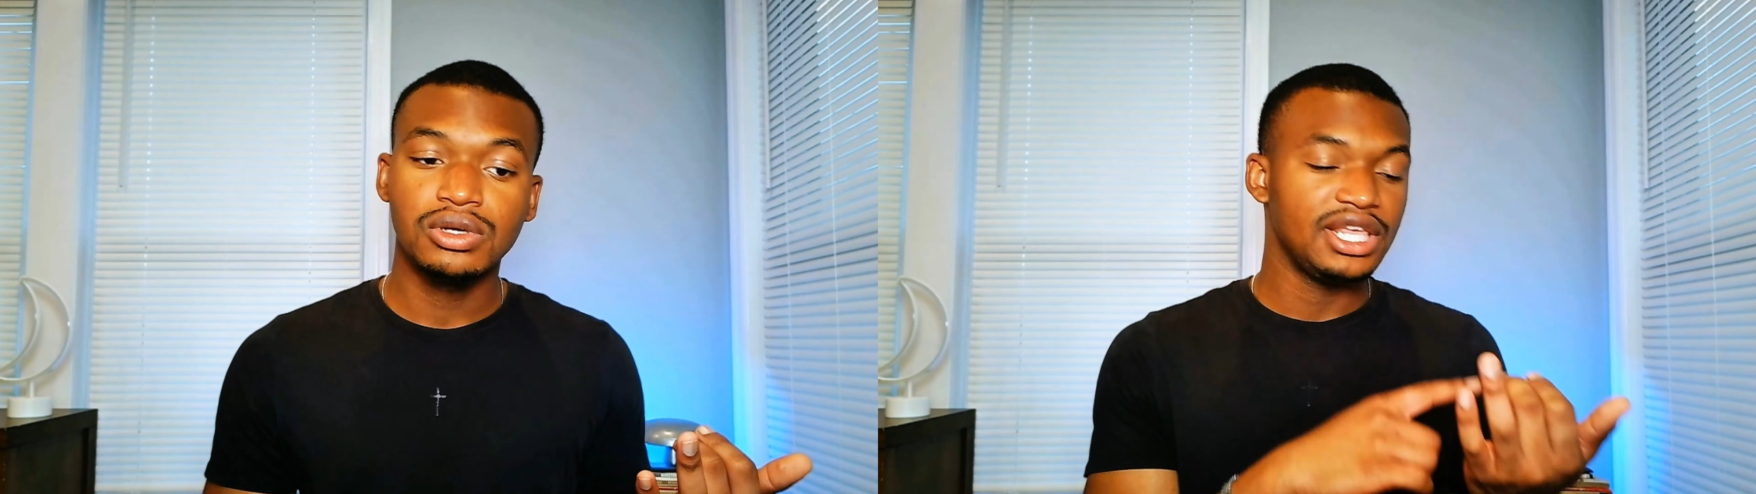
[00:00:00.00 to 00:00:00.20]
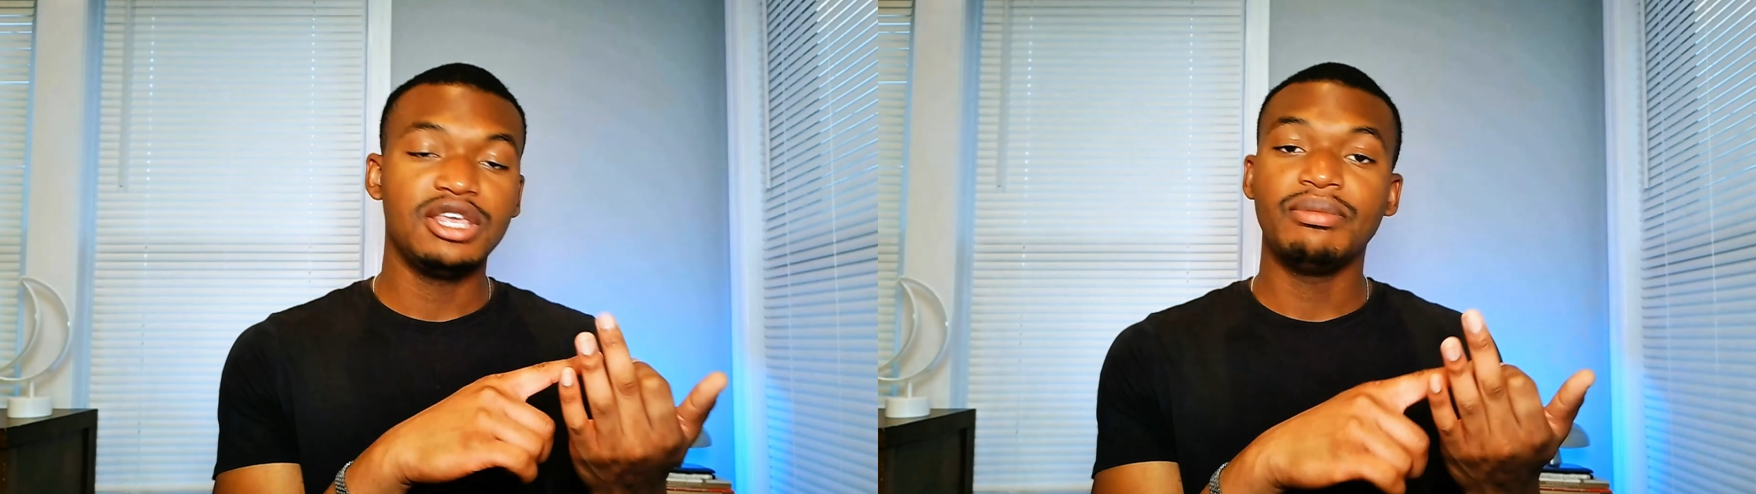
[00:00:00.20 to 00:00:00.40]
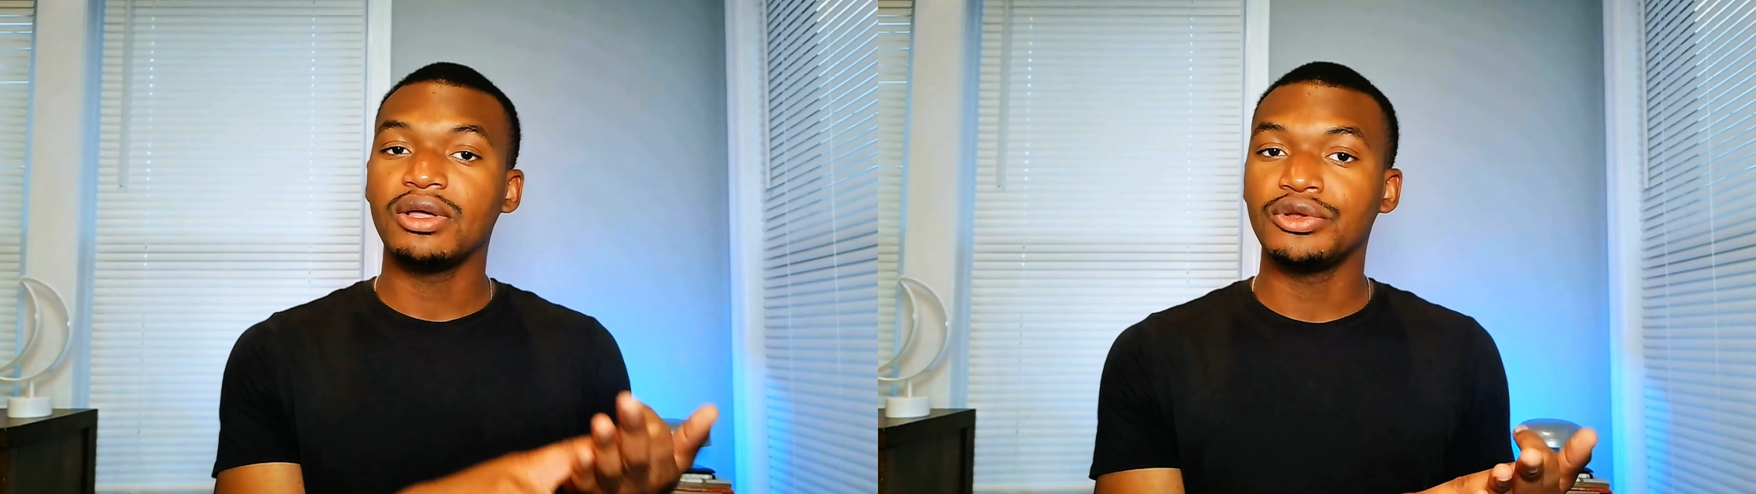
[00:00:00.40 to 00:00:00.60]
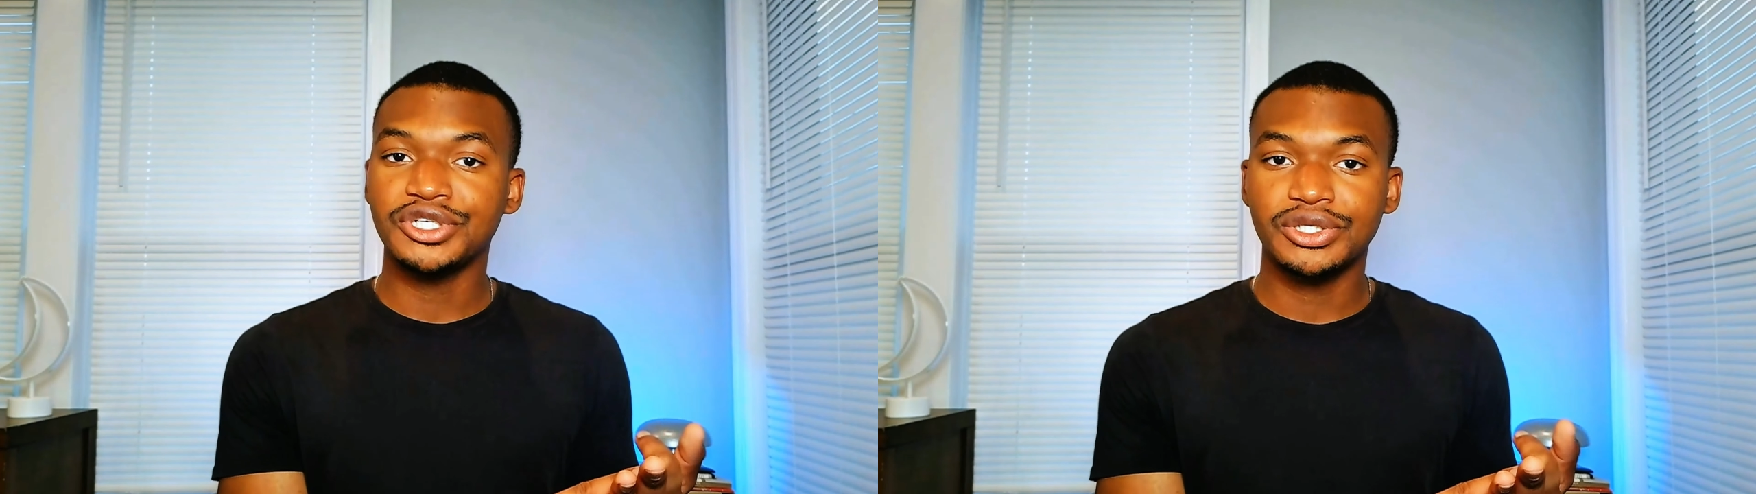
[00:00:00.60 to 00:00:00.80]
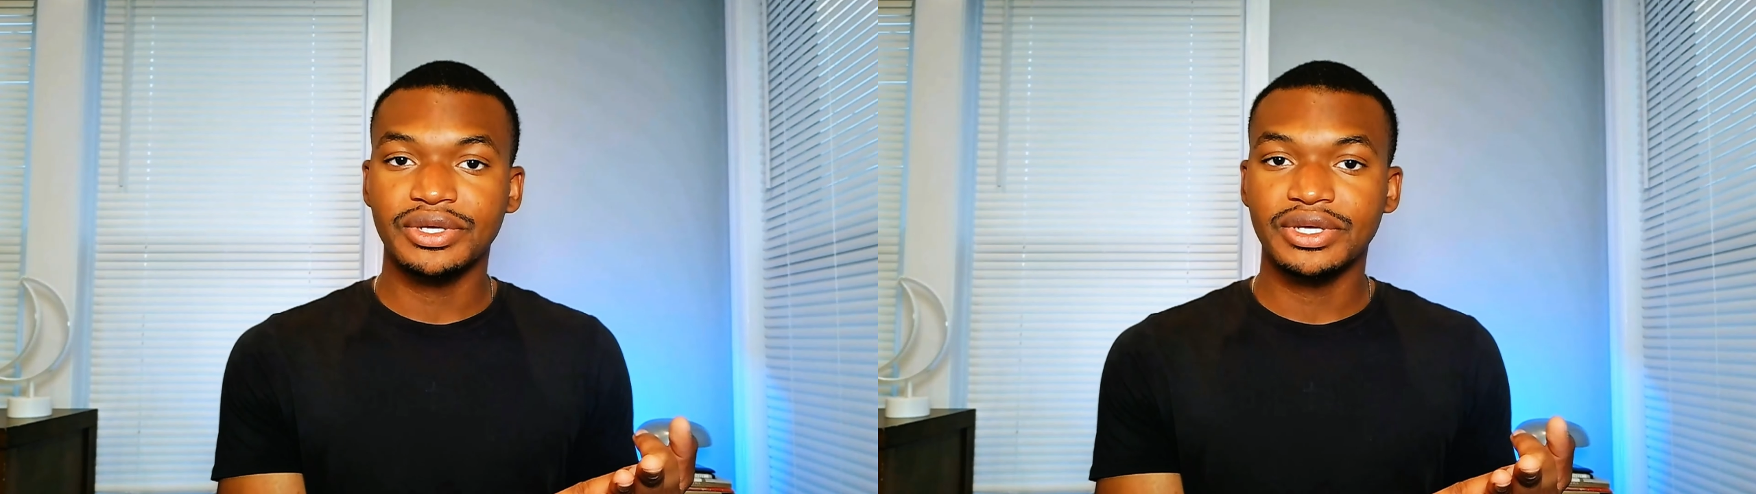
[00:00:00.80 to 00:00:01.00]
Email
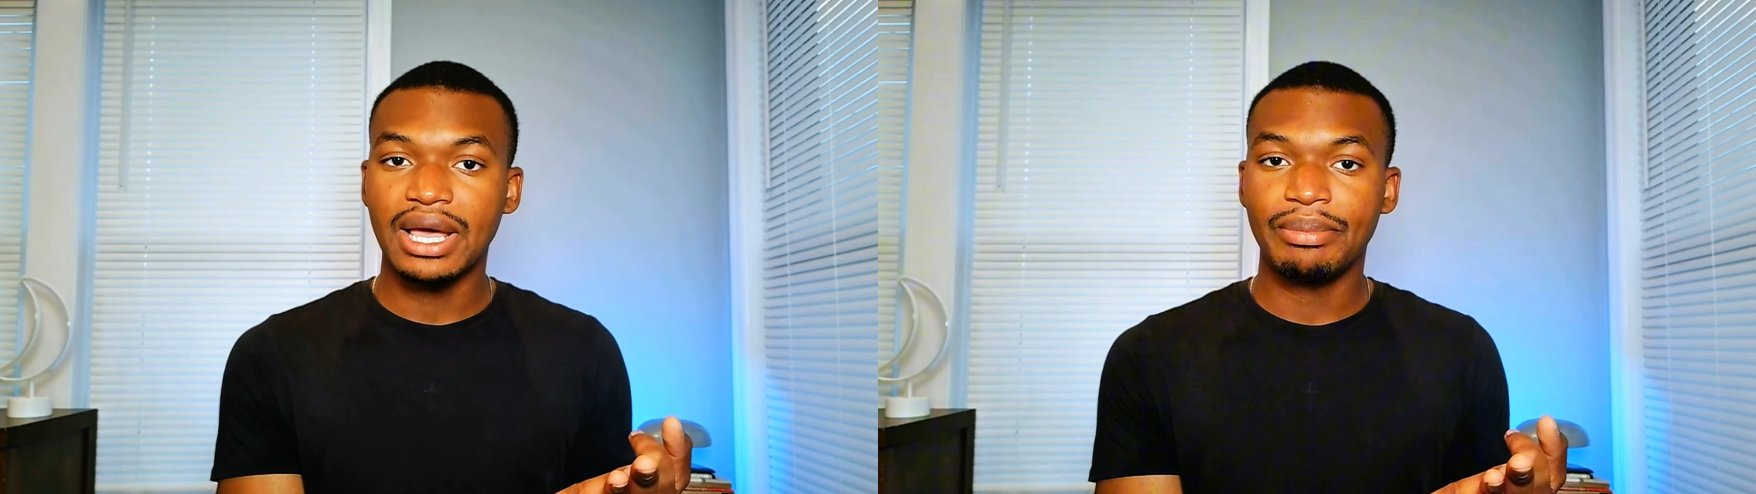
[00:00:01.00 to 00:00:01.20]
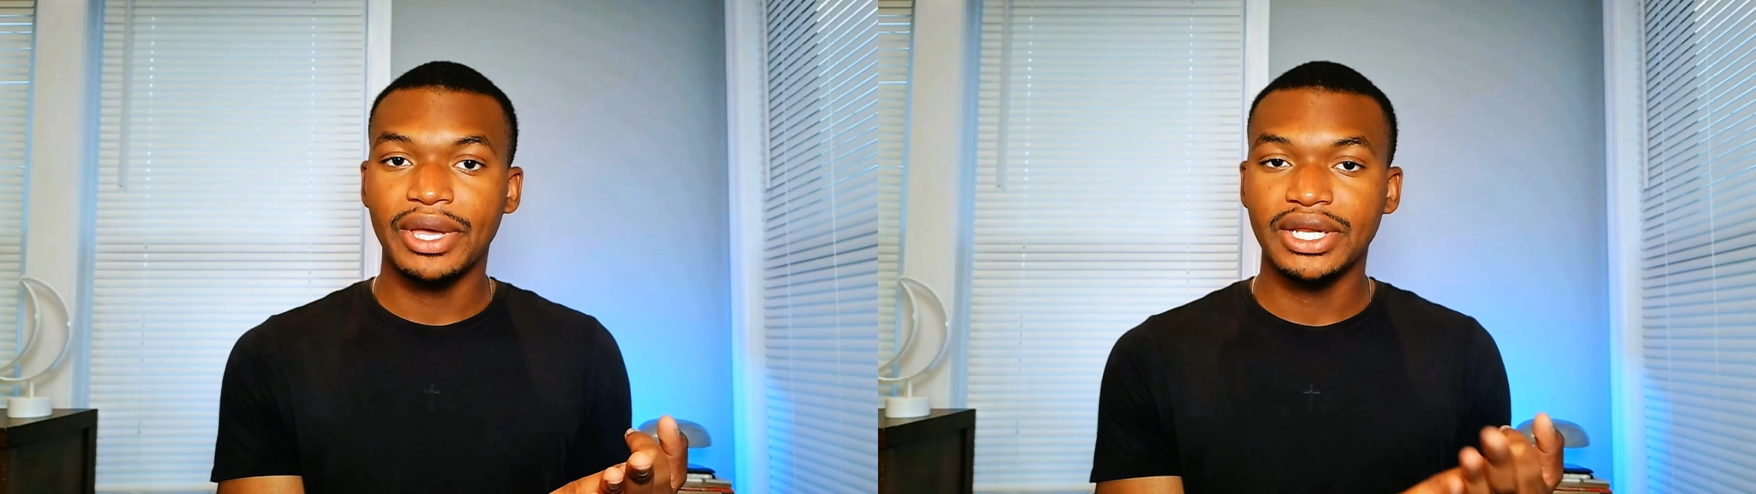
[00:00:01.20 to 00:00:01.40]
nurturing campaign